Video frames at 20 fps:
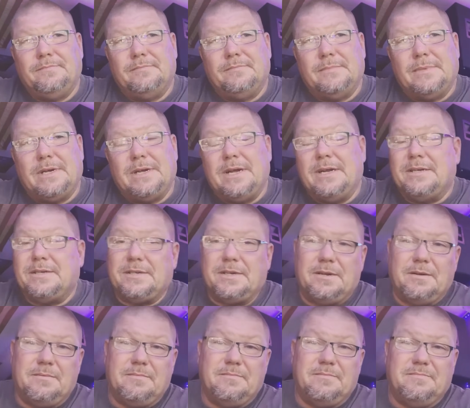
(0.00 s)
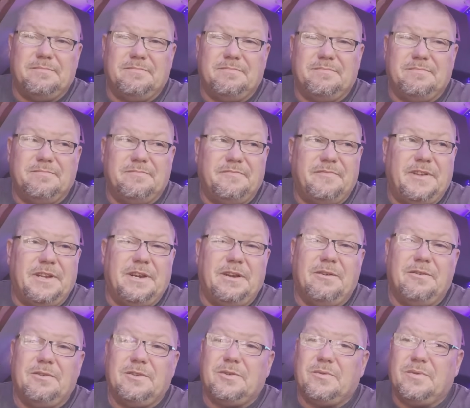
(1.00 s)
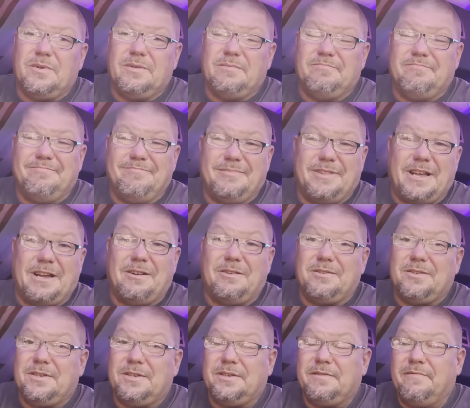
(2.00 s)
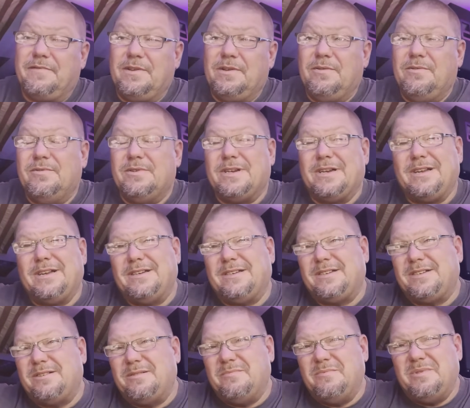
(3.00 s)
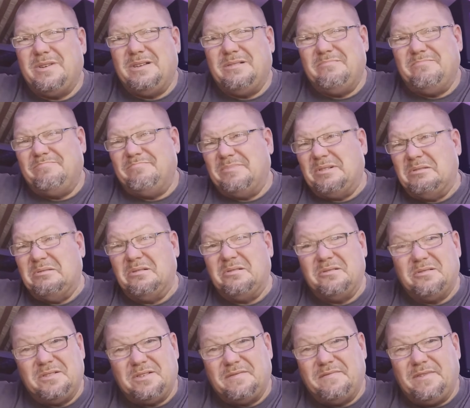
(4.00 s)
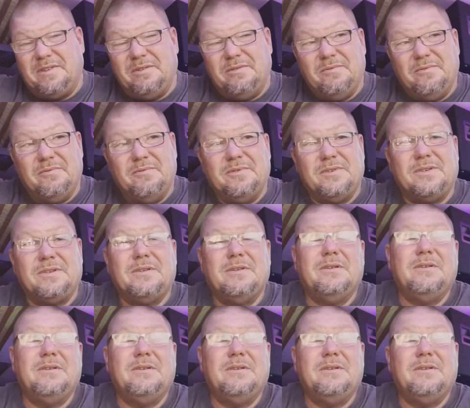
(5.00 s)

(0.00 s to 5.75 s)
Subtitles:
I got some videos with thousands of views. I got some with hundreds of views.